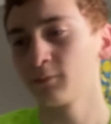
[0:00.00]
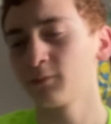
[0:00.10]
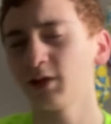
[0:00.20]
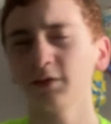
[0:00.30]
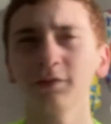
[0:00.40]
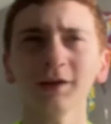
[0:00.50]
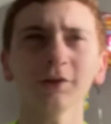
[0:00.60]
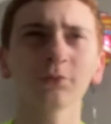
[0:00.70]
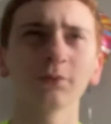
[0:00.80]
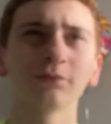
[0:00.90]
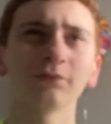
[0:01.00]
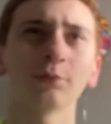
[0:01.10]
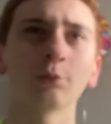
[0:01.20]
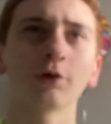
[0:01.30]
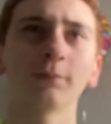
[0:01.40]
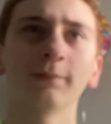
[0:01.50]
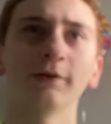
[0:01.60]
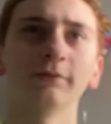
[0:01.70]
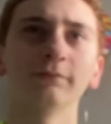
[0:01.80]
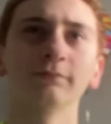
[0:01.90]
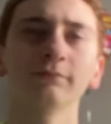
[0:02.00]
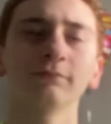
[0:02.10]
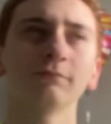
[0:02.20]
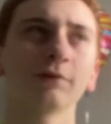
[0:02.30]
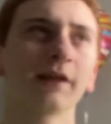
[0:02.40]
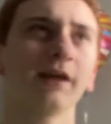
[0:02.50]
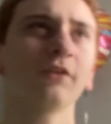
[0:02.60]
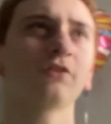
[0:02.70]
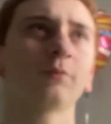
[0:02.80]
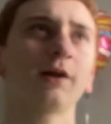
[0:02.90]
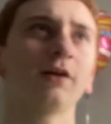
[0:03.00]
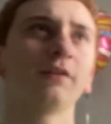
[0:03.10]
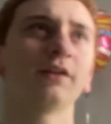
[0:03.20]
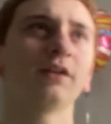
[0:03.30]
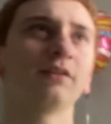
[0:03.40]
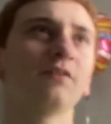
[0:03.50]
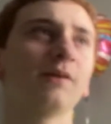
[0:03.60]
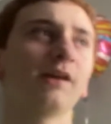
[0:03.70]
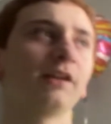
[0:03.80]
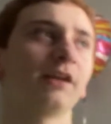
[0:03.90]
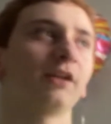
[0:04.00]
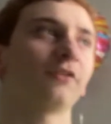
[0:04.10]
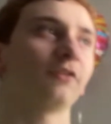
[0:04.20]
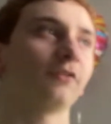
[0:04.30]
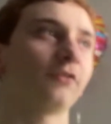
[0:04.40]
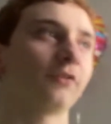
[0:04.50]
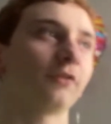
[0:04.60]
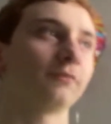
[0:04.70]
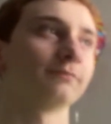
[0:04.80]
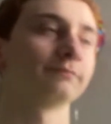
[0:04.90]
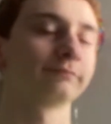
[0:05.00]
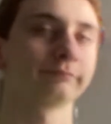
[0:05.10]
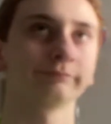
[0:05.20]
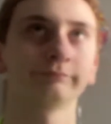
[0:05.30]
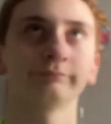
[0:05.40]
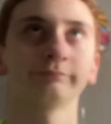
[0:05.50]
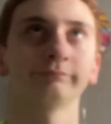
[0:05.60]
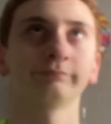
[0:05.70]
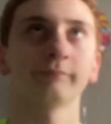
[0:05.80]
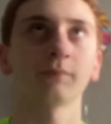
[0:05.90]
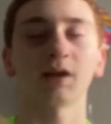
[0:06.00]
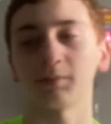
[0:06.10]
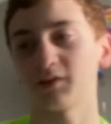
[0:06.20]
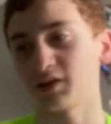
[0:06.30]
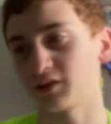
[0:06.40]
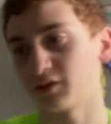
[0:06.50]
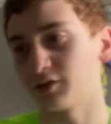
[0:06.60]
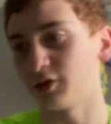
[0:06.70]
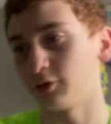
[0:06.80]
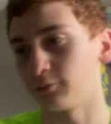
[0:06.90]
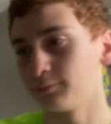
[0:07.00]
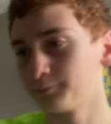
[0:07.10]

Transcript: I think it's from 4, but when I asked around, they didn't give me any answers, so I'm guessing it's unknown.